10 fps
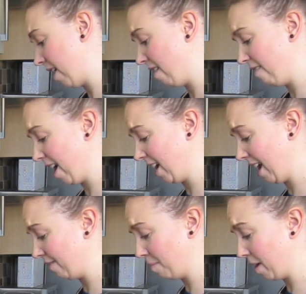I rarely
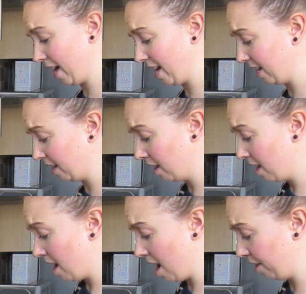ever buy any
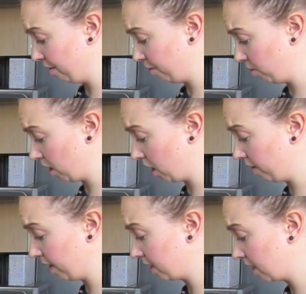other food
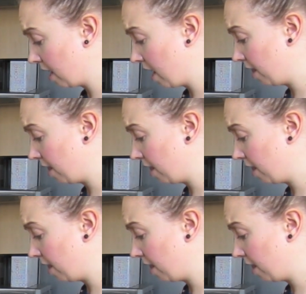colourings.